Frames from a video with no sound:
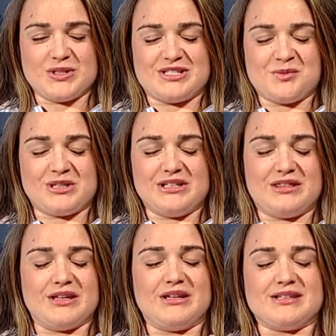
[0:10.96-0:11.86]
one typically
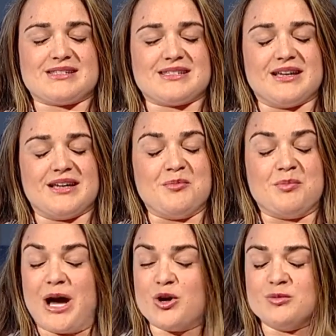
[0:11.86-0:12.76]
thinks
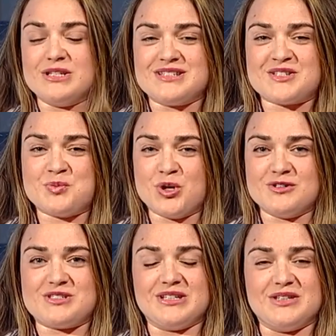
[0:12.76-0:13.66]
empowerment,
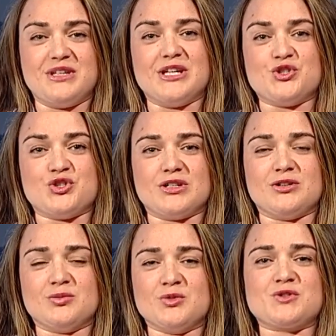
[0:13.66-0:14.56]
poverty alleviation,
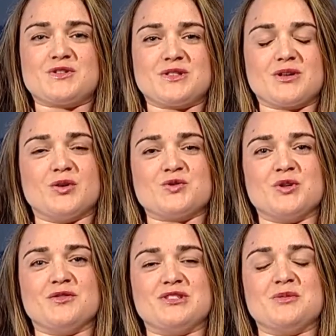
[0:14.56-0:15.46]
and almost
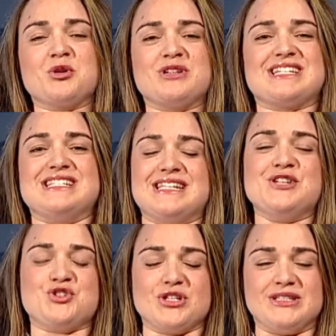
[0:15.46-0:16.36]
also of a
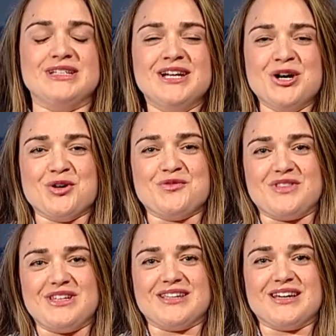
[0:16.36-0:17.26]
democratization
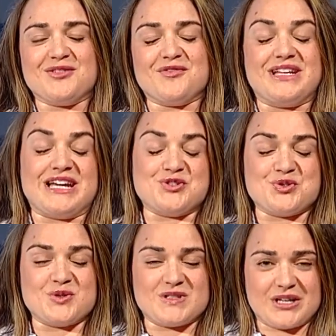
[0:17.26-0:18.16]
of the
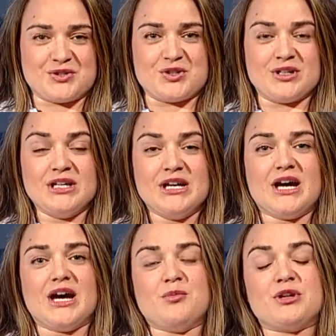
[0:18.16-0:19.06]
financial sector.
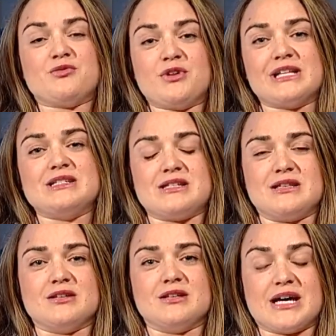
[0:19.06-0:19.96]
But in reality,
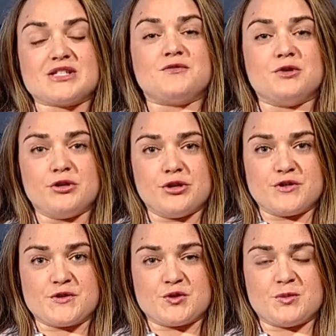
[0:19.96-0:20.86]
in the last few
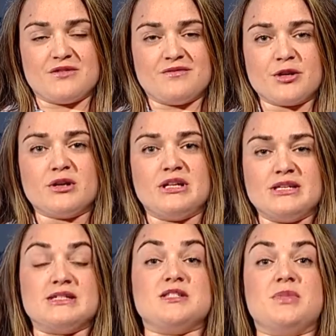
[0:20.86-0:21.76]
years, there's been a very
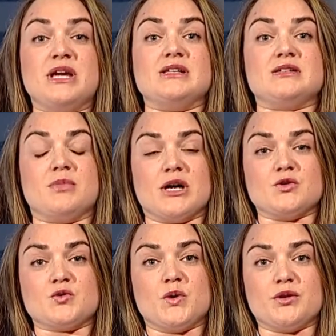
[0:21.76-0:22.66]
heated debate
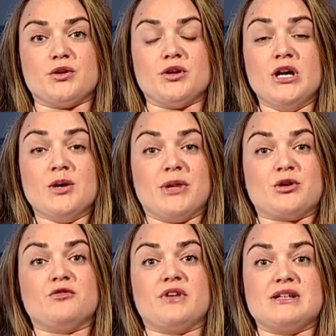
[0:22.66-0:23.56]
about whether
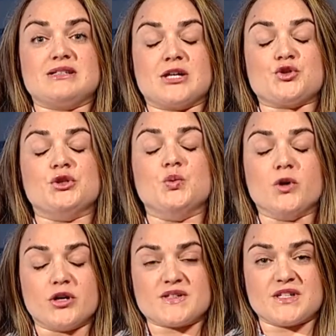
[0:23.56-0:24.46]
microfinance actually
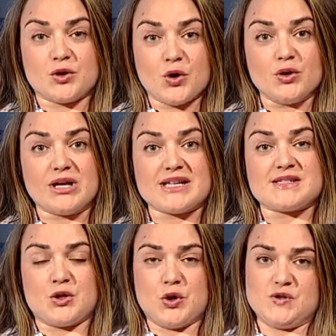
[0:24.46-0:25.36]
works at all
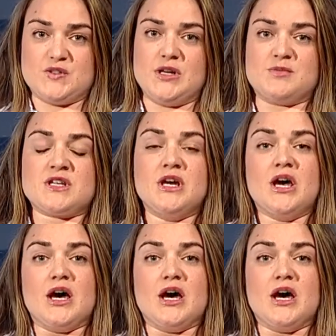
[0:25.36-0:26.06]
as a concept